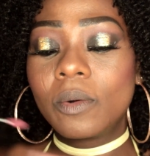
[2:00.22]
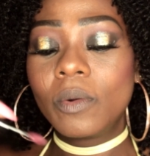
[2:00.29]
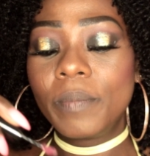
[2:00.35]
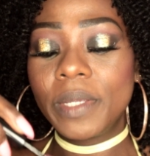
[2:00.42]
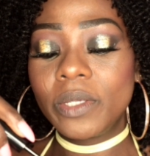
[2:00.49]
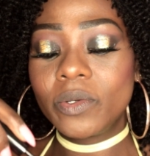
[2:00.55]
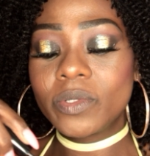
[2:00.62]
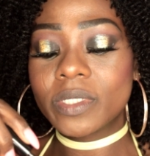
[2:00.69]
won't
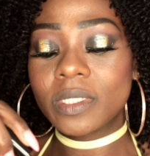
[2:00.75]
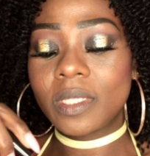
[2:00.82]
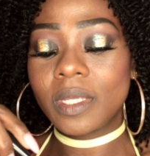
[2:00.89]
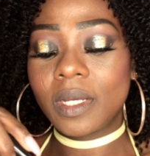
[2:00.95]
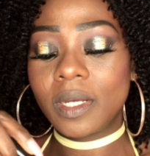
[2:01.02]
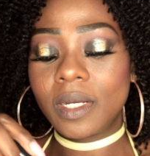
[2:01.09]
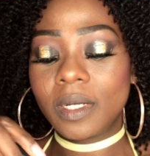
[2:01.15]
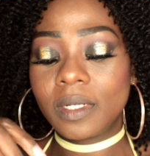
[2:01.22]
be using
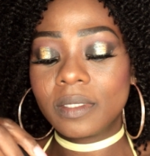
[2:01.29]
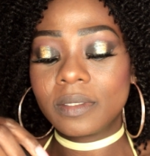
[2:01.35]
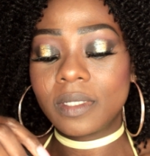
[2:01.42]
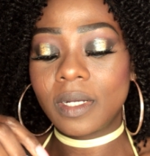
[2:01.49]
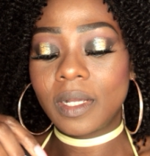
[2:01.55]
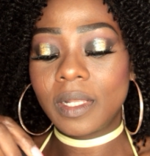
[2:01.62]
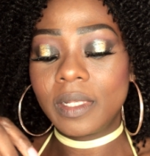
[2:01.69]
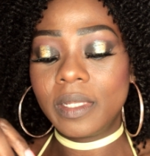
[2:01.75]
a
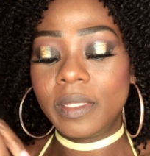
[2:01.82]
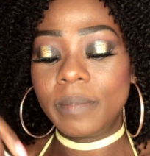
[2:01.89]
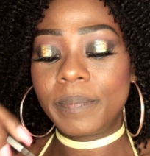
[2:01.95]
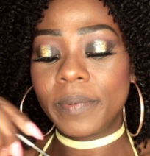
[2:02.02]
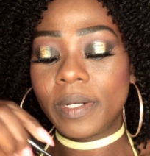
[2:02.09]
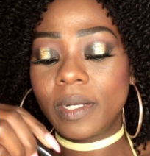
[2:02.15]
lip